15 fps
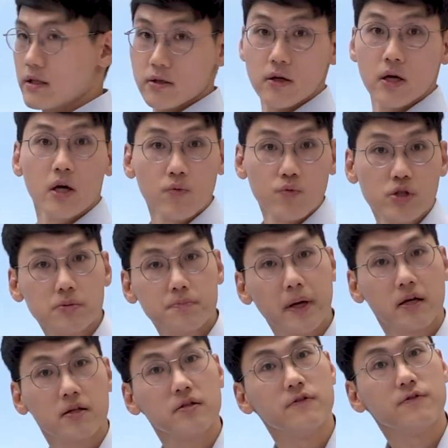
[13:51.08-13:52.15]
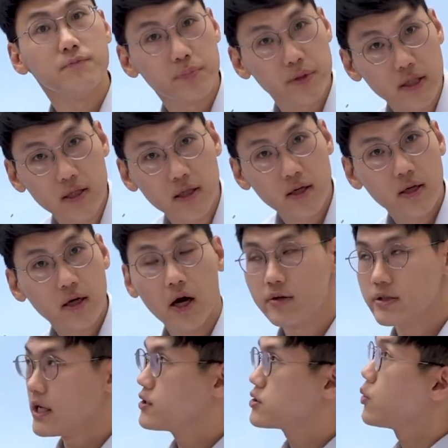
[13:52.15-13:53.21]
the respective b.
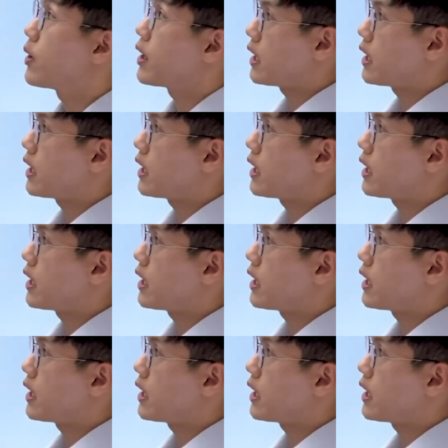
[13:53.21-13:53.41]
Okay, so what I